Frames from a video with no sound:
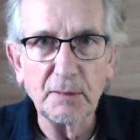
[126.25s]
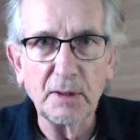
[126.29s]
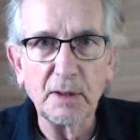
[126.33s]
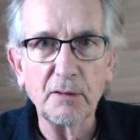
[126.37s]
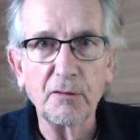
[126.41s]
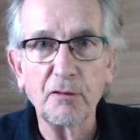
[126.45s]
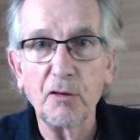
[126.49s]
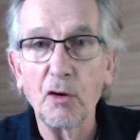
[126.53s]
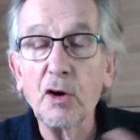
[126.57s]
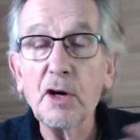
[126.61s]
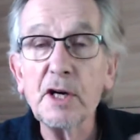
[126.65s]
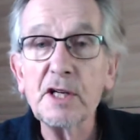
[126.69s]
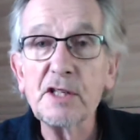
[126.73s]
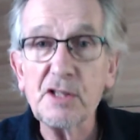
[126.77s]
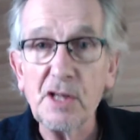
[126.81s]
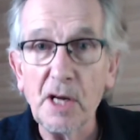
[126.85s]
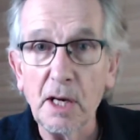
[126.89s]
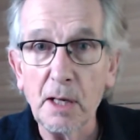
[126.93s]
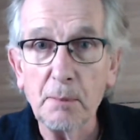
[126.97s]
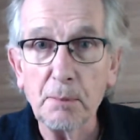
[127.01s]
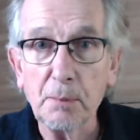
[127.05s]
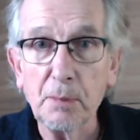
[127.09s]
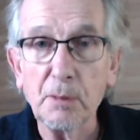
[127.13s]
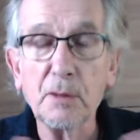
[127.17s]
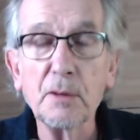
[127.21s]
For
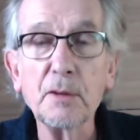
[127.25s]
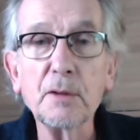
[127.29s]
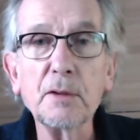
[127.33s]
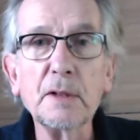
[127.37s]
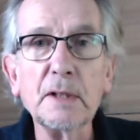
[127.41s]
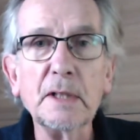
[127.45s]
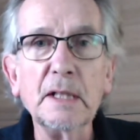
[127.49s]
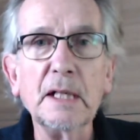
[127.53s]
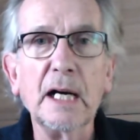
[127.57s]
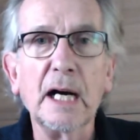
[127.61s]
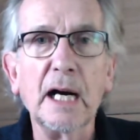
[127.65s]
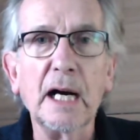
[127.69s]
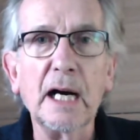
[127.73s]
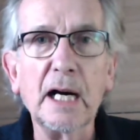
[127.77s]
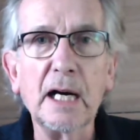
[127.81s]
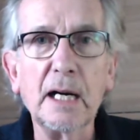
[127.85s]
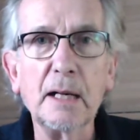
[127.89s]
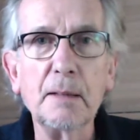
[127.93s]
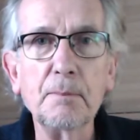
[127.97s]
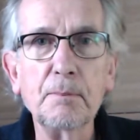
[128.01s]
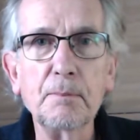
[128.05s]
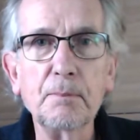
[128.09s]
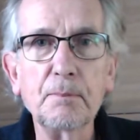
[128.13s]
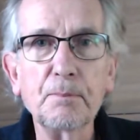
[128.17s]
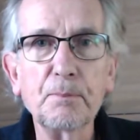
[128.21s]
example,
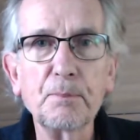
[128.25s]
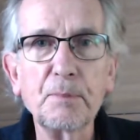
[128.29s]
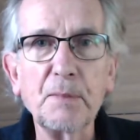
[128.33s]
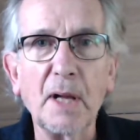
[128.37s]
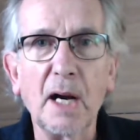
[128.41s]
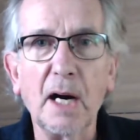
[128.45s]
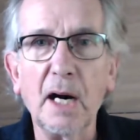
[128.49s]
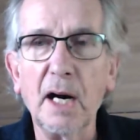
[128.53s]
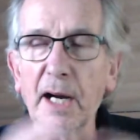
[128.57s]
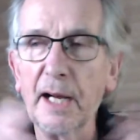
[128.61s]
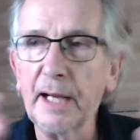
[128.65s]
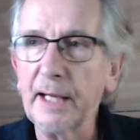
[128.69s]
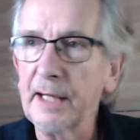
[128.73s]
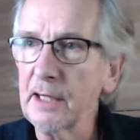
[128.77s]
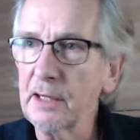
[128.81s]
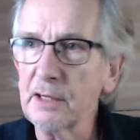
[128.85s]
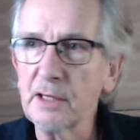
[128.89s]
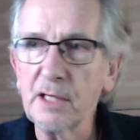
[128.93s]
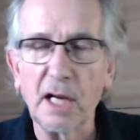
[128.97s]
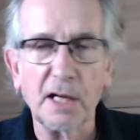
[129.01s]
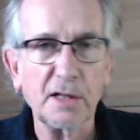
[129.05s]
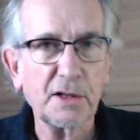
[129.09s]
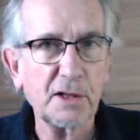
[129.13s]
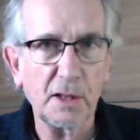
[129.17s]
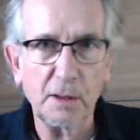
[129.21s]
I
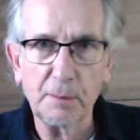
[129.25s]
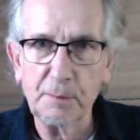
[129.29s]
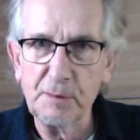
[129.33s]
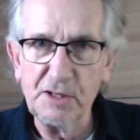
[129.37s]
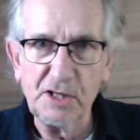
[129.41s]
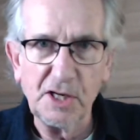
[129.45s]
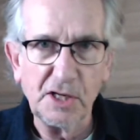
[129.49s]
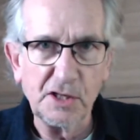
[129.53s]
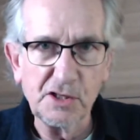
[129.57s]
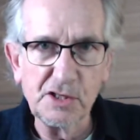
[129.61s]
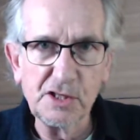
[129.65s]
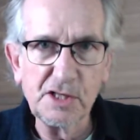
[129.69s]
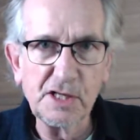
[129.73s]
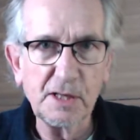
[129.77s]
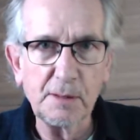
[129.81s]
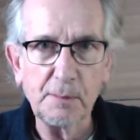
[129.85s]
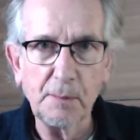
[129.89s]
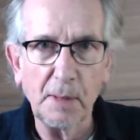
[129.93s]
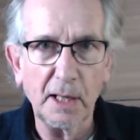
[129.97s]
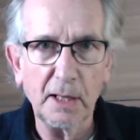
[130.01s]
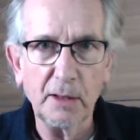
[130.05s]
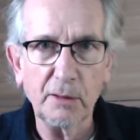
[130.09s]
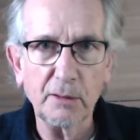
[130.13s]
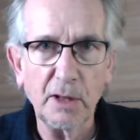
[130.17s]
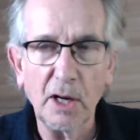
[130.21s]
conduct therapy sessions in
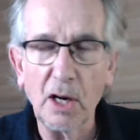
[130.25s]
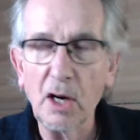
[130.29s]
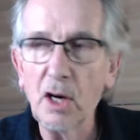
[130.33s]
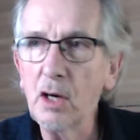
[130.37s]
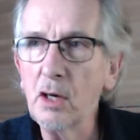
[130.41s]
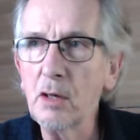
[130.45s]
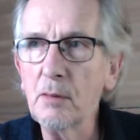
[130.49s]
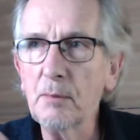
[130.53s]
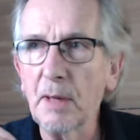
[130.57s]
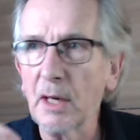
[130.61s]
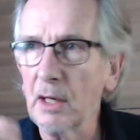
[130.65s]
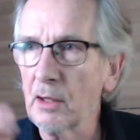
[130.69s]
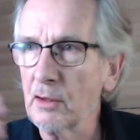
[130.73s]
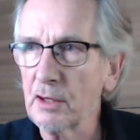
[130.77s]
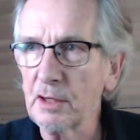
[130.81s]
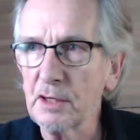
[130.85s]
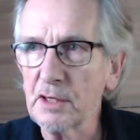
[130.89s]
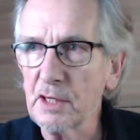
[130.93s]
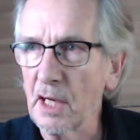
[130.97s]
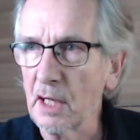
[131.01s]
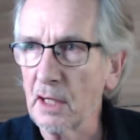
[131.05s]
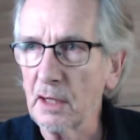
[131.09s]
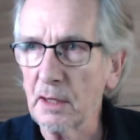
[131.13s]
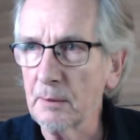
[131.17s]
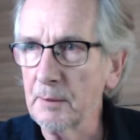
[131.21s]
my own home. I'll
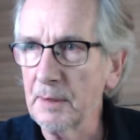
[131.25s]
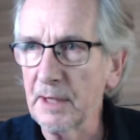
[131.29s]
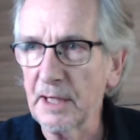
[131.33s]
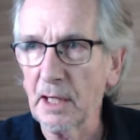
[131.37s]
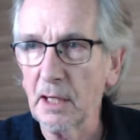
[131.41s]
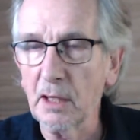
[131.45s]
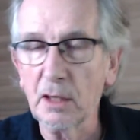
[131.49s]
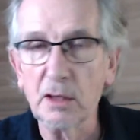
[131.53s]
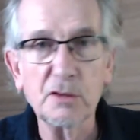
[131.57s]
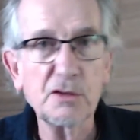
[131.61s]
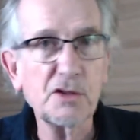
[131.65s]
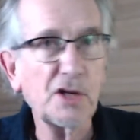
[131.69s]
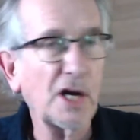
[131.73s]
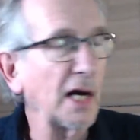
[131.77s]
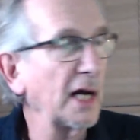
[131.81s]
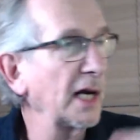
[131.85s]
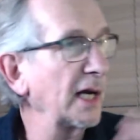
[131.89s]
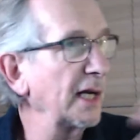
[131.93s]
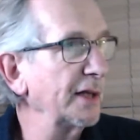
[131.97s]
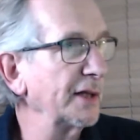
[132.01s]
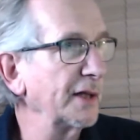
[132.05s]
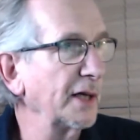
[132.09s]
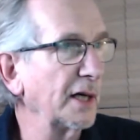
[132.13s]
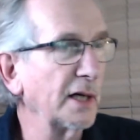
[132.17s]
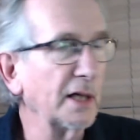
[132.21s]
conduct them in a hotel,
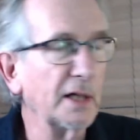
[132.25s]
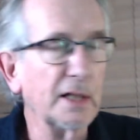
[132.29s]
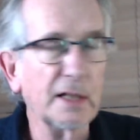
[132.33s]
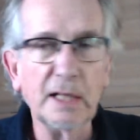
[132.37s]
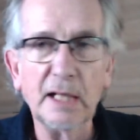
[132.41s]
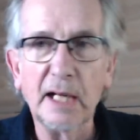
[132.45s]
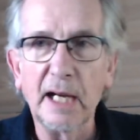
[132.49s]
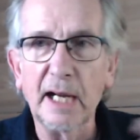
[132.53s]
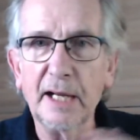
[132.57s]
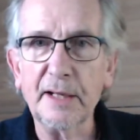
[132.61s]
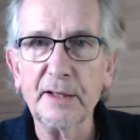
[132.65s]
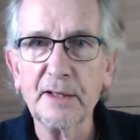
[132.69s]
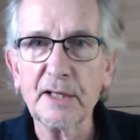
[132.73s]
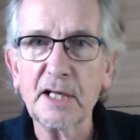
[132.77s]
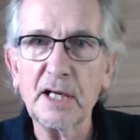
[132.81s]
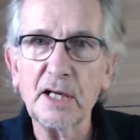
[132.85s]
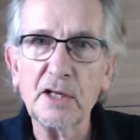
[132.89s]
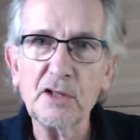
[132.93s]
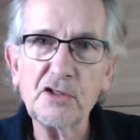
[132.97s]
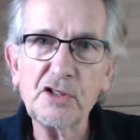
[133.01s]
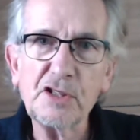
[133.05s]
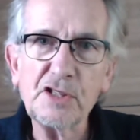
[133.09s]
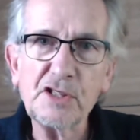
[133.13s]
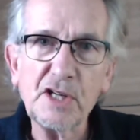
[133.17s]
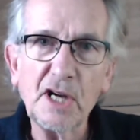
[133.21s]
in the
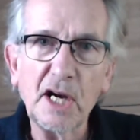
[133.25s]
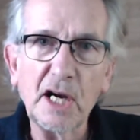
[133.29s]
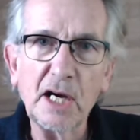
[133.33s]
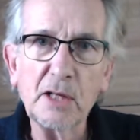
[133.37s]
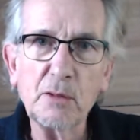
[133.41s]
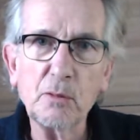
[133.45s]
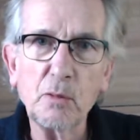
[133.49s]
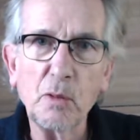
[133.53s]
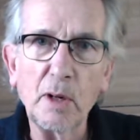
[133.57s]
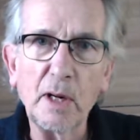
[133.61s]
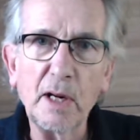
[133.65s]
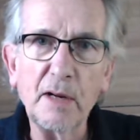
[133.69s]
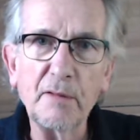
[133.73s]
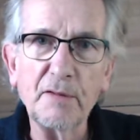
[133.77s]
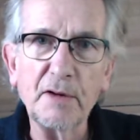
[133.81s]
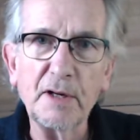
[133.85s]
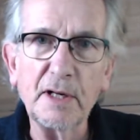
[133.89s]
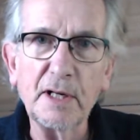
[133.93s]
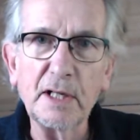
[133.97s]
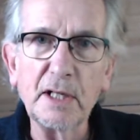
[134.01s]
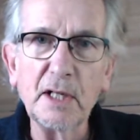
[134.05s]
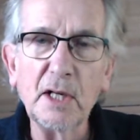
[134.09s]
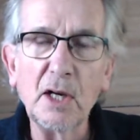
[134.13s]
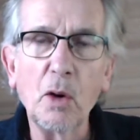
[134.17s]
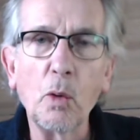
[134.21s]
countryside,
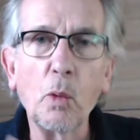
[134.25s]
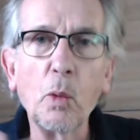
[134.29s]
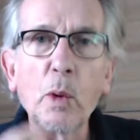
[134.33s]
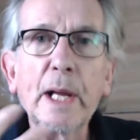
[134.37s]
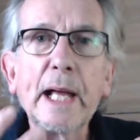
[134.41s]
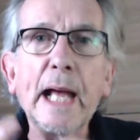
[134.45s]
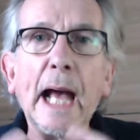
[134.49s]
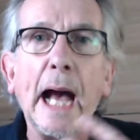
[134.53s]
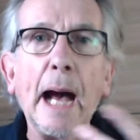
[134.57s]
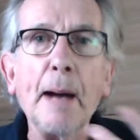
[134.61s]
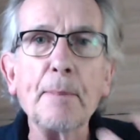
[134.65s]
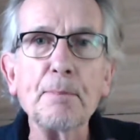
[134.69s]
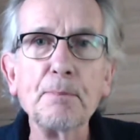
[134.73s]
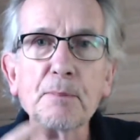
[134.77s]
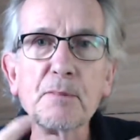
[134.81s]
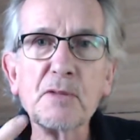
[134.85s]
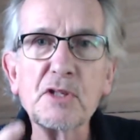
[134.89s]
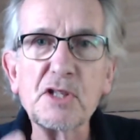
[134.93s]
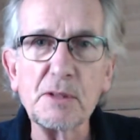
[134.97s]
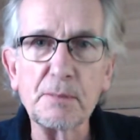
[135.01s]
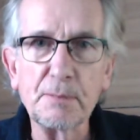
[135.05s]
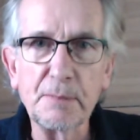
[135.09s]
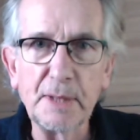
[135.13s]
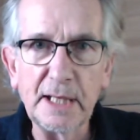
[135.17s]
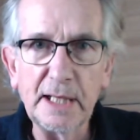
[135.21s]
wherever we happen
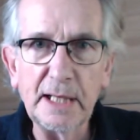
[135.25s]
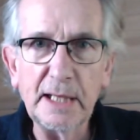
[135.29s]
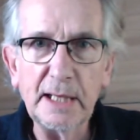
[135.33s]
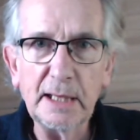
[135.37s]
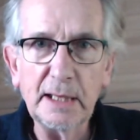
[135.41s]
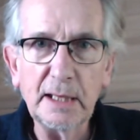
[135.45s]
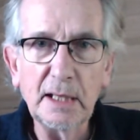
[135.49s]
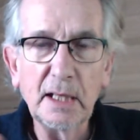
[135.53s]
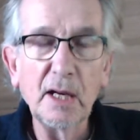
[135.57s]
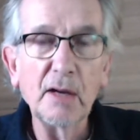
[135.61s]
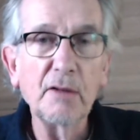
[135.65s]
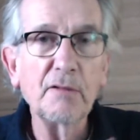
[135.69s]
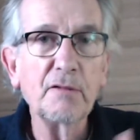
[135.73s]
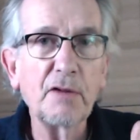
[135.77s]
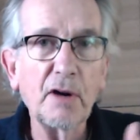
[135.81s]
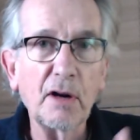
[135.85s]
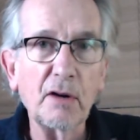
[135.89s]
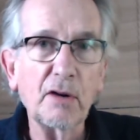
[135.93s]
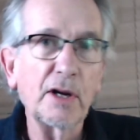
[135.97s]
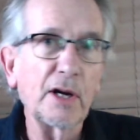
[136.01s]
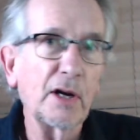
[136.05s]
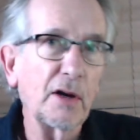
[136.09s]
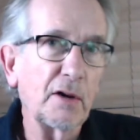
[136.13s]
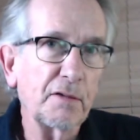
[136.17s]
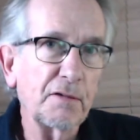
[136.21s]
to be.
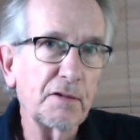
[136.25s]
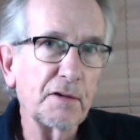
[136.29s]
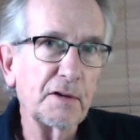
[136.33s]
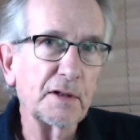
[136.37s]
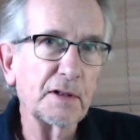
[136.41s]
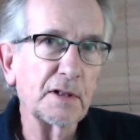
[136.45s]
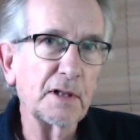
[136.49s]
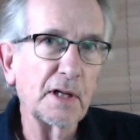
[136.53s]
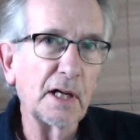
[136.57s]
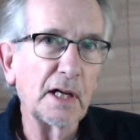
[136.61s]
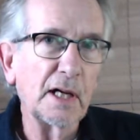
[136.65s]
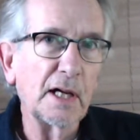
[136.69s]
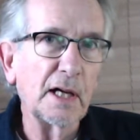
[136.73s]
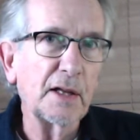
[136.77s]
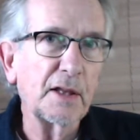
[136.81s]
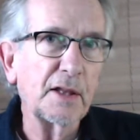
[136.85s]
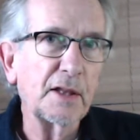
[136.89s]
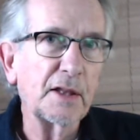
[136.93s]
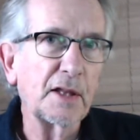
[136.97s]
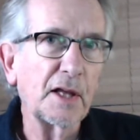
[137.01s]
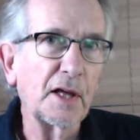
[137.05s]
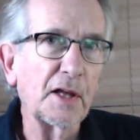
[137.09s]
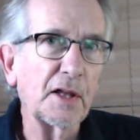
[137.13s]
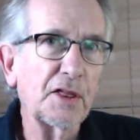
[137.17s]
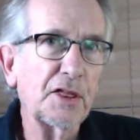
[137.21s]
Very often,
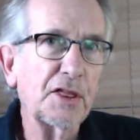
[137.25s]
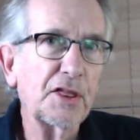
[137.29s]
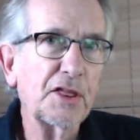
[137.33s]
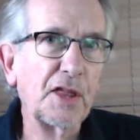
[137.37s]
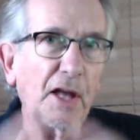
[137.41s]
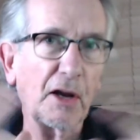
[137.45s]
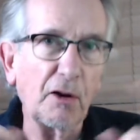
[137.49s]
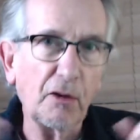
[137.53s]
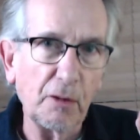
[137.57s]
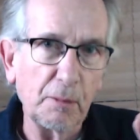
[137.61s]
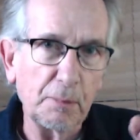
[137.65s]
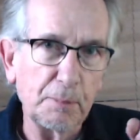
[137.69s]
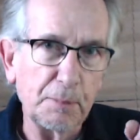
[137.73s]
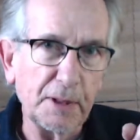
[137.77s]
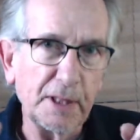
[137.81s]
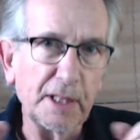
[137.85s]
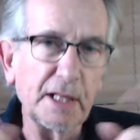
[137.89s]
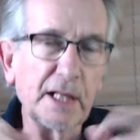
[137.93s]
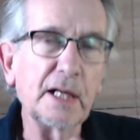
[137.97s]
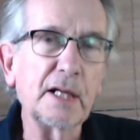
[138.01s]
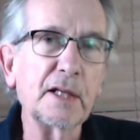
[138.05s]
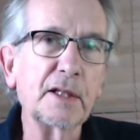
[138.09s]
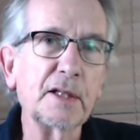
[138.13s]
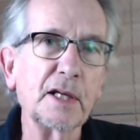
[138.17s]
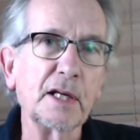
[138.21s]
the
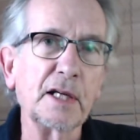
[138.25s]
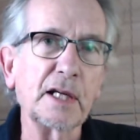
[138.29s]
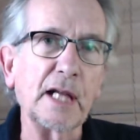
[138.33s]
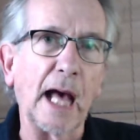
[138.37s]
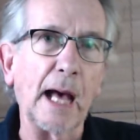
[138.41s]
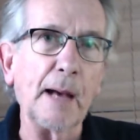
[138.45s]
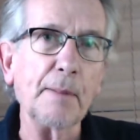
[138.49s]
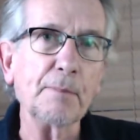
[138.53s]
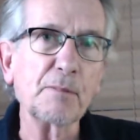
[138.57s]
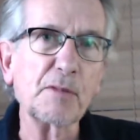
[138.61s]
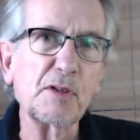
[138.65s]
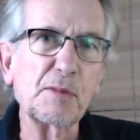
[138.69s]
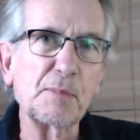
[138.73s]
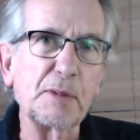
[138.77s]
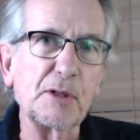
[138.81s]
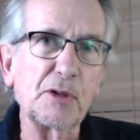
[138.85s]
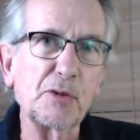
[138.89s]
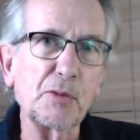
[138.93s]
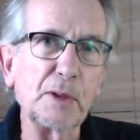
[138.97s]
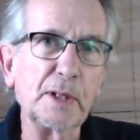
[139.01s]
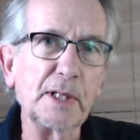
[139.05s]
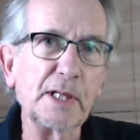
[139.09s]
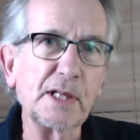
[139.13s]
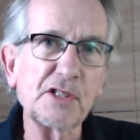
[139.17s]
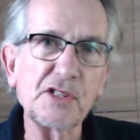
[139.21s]
therapy that happens
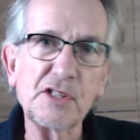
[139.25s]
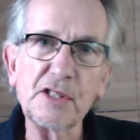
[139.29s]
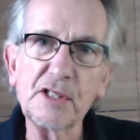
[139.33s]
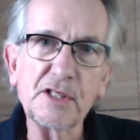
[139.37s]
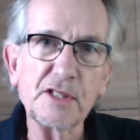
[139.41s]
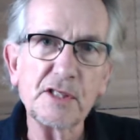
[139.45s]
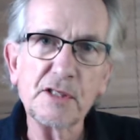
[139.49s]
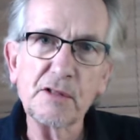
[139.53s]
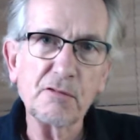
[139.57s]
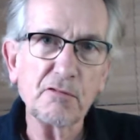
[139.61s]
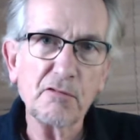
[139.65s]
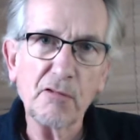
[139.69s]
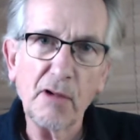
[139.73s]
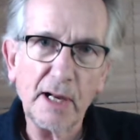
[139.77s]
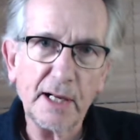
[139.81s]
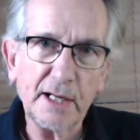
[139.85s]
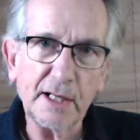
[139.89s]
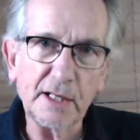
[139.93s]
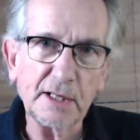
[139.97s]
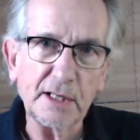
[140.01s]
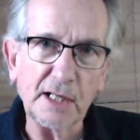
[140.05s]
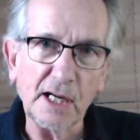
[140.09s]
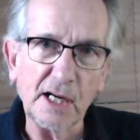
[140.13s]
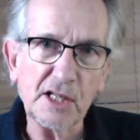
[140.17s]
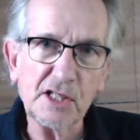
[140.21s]
between us isn't
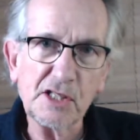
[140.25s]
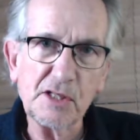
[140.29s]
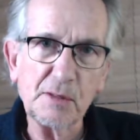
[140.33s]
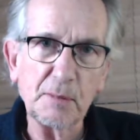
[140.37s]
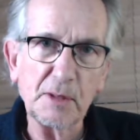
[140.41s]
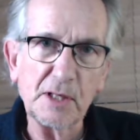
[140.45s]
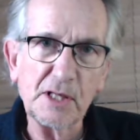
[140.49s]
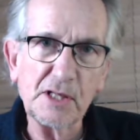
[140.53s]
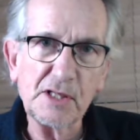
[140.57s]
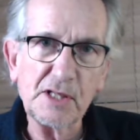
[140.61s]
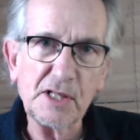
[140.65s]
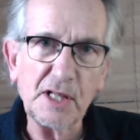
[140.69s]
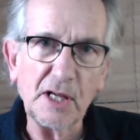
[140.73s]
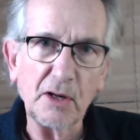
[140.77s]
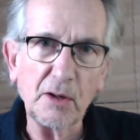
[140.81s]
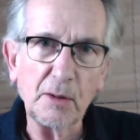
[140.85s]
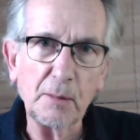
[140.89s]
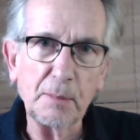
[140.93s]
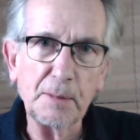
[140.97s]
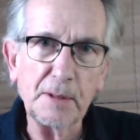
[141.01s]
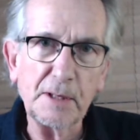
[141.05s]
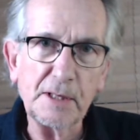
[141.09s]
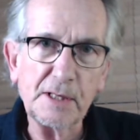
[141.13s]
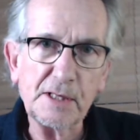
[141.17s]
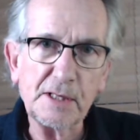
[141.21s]
recognisable as
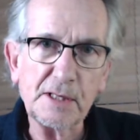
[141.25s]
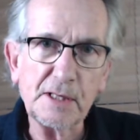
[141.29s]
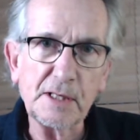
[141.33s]
therapy.